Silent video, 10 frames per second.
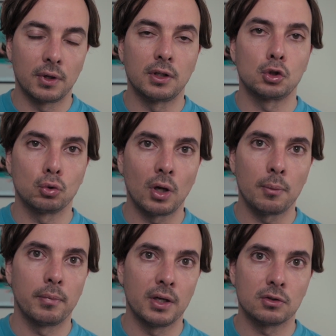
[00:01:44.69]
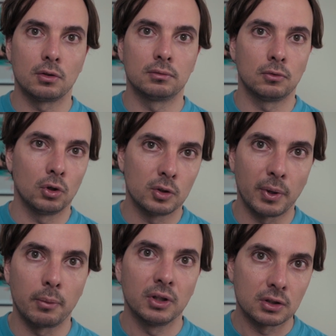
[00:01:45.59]
they should have based on all the
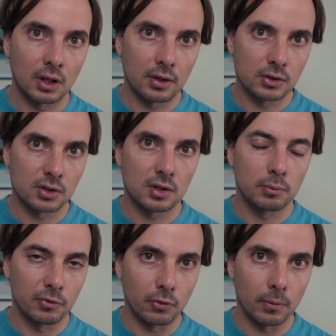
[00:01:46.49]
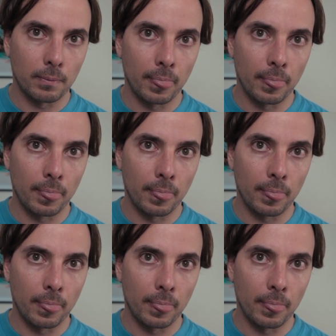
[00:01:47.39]
parameters I had just said before.